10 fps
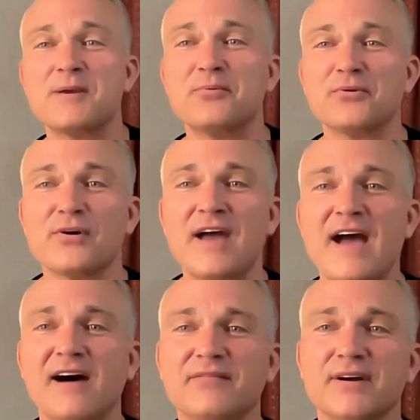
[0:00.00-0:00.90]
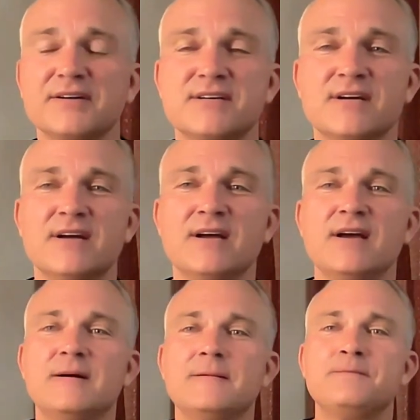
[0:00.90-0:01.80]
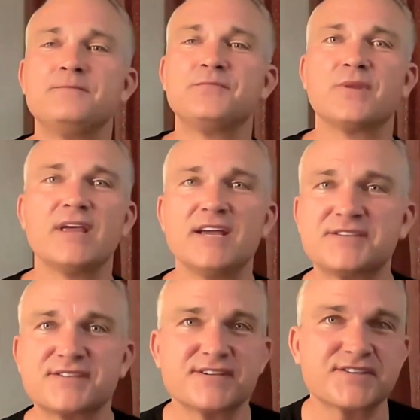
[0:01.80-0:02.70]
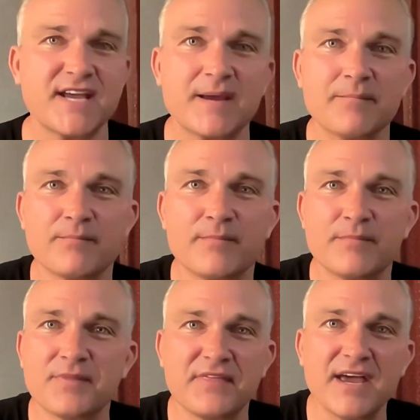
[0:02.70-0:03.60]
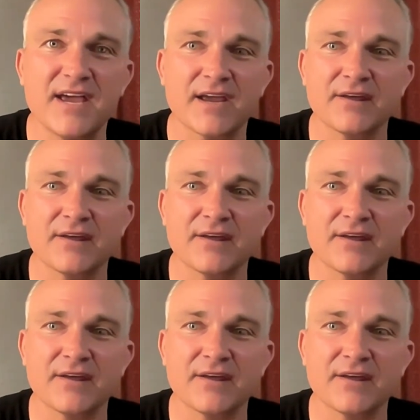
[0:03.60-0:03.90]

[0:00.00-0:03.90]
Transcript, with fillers: people that haven't, it's the same thing.